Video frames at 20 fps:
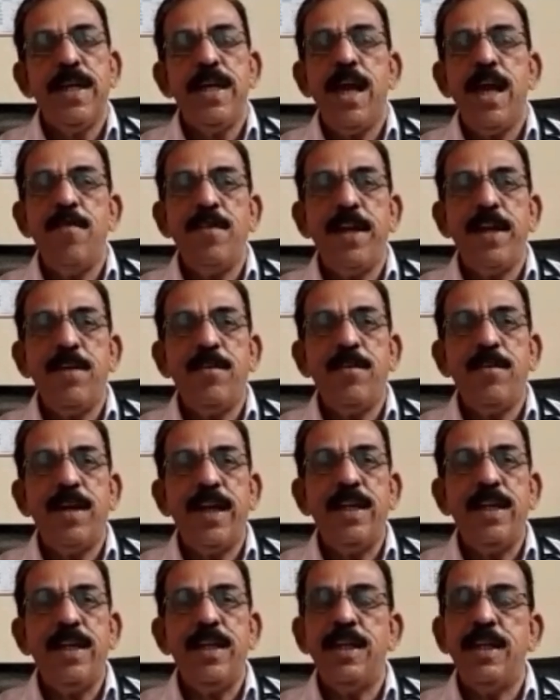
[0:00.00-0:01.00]

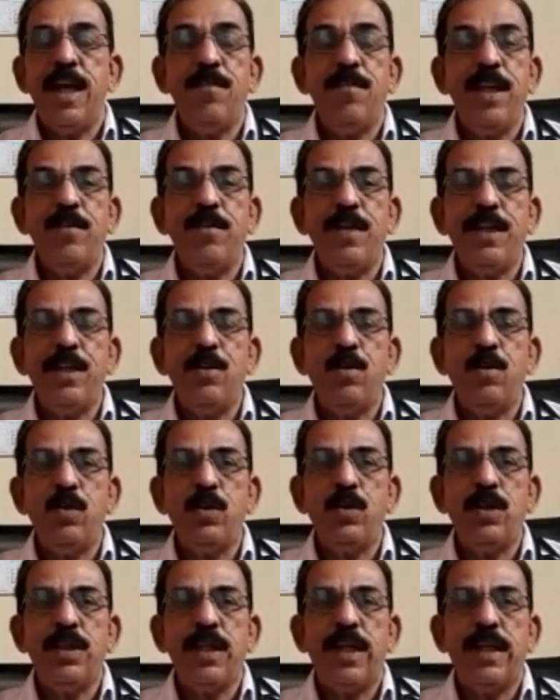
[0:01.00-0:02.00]
everyone
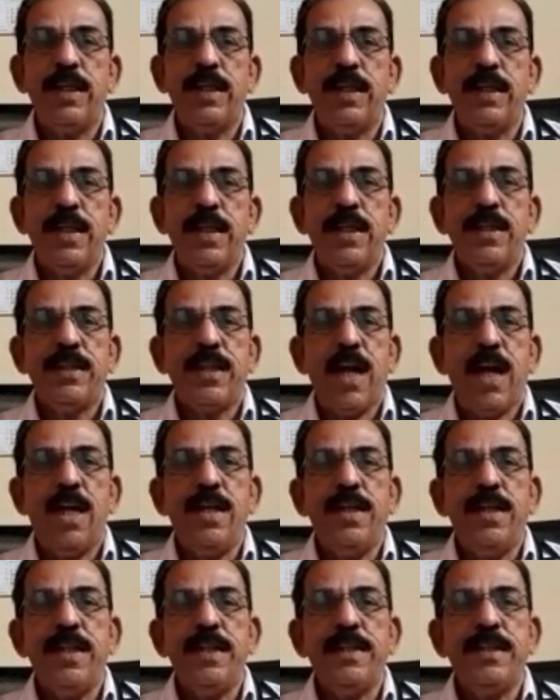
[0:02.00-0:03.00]
knows that
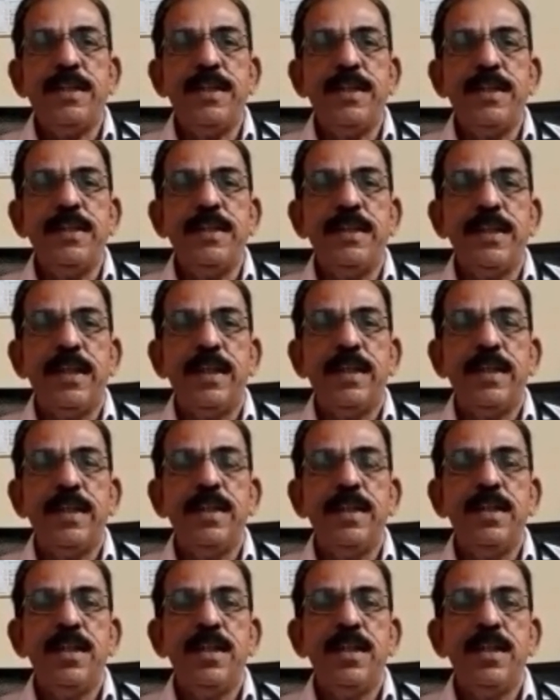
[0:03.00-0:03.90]
salt restriction